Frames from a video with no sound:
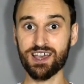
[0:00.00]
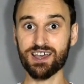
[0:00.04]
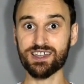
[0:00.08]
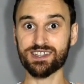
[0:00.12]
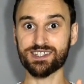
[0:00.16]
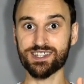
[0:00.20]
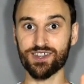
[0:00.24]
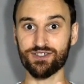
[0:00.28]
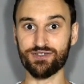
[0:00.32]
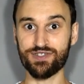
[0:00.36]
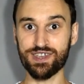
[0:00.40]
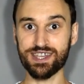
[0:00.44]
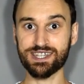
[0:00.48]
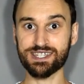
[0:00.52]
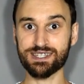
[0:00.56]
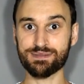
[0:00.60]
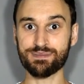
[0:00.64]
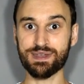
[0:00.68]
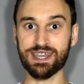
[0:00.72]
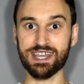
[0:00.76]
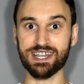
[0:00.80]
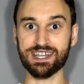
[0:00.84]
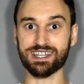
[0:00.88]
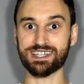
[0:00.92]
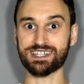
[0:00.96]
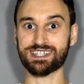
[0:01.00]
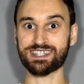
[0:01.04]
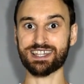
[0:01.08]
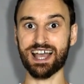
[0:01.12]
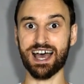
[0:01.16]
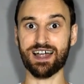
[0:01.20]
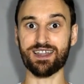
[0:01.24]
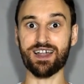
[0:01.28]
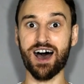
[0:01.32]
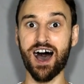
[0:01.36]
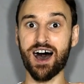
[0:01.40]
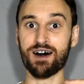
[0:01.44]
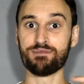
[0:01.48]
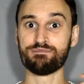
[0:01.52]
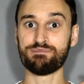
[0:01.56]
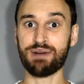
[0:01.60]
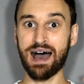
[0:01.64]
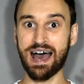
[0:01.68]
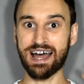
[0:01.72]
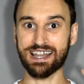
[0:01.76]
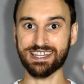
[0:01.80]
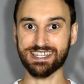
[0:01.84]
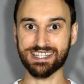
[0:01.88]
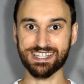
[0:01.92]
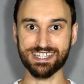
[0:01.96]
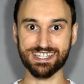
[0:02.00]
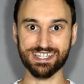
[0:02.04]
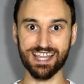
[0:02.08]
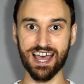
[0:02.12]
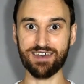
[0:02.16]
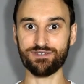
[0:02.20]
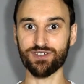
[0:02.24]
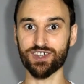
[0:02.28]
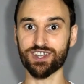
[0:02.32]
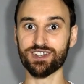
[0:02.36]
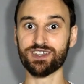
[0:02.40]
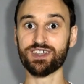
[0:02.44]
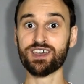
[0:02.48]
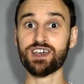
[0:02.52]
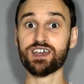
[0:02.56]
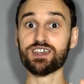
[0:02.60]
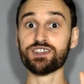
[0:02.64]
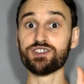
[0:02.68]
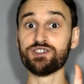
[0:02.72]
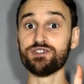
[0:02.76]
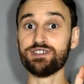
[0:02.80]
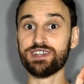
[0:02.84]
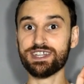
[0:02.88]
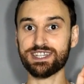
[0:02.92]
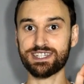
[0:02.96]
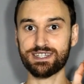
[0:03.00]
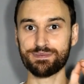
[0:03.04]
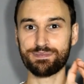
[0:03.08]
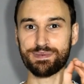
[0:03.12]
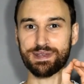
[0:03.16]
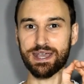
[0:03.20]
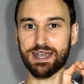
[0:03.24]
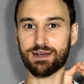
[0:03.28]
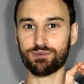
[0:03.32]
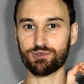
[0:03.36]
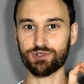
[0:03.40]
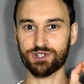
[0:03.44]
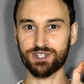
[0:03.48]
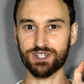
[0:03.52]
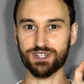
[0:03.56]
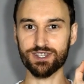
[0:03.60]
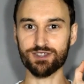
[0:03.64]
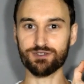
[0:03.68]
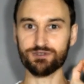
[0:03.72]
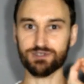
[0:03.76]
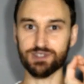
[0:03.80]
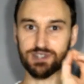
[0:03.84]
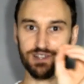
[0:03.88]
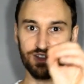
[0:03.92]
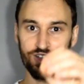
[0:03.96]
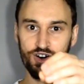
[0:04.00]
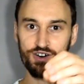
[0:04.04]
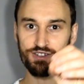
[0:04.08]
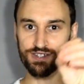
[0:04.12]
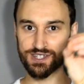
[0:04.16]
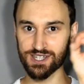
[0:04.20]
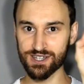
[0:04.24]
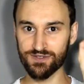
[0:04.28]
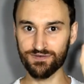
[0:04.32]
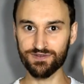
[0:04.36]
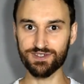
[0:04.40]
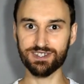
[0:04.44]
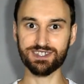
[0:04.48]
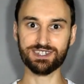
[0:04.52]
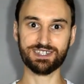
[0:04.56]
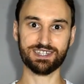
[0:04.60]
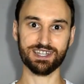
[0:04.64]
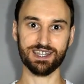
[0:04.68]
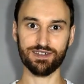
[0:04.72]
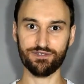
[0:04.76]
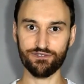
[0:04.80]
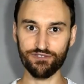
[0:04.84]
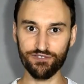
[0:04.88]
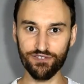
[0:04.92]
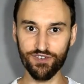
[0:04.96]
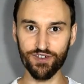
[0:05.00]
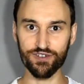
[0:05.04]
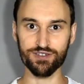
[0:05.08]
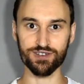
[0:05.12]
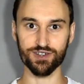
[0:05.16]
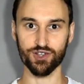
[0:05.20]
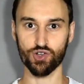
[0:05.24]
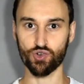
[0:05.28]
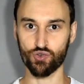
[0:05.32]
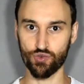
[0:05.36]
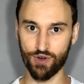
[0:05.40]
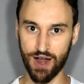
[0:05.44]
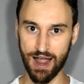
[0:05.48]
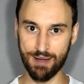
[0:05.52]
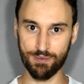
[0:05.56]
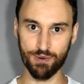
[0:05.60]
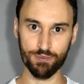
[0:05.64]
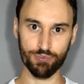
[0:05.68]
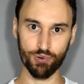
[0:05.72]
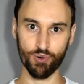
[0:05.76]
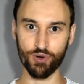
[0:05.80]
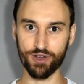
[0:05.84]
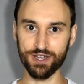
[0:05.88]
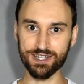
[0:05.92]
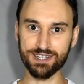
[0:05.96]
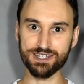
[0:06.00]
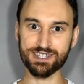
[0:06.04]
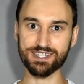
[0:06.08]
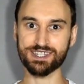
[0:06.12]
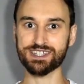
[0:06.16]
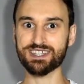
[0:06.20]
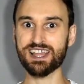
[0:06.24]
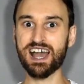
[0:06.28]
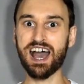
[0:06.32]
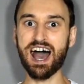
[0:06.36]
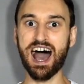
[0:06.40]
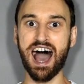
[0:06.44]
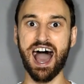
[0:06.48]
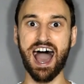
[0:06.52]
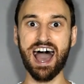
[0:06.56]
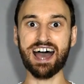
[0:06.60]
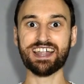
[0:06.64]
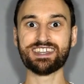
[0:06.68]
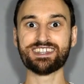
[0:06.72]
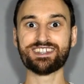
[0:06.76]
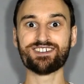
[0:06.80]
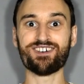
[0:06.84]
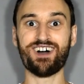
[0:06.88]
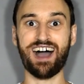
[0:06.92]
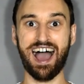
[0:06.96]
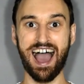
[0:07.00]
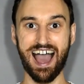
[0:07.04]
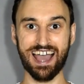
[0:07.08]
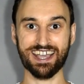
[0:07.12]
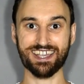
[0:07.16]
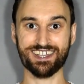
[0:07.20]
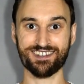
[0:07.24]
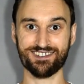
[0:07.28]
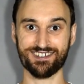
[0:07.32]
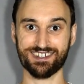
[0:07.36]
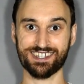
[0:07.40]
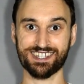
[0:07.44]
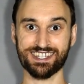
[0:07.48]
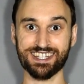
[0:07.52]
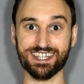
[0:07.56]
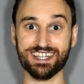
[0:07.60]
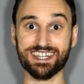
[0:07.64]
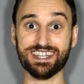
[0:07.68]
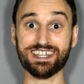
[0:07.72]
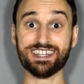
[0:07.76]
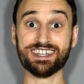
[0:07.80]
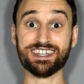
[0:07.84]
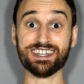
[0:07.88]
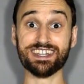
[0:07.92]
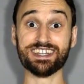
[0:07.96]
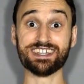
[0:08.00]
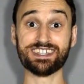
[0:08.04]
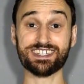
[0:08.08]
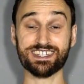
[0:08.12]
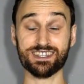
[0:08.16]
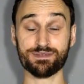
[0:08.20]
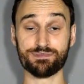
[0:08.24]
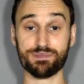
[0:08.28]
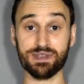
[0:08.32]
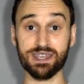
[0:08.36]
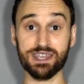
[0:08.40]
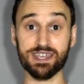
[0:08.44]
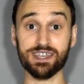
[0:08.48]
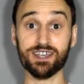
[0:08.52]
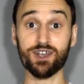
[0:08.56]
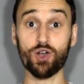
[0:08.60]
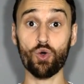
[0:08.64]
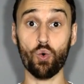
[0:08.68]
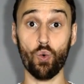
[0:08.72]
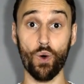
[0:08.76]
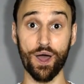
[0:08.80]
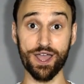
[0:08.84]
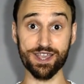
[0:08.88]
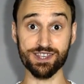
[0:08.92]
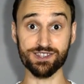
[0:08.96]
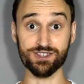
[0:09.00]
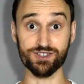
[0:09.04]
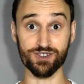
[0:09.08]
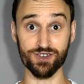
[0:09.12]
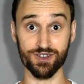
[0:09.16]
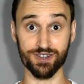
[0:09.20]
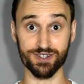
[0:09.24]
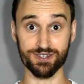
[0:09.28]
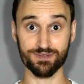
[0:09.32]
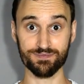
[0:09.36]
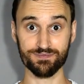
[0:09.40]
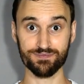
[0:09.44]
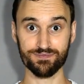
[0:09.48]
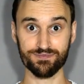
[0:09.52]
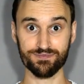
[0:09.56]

So this means that at band 7, you need to be able to use lots of different grammar points and your accuracy needs to be quite good.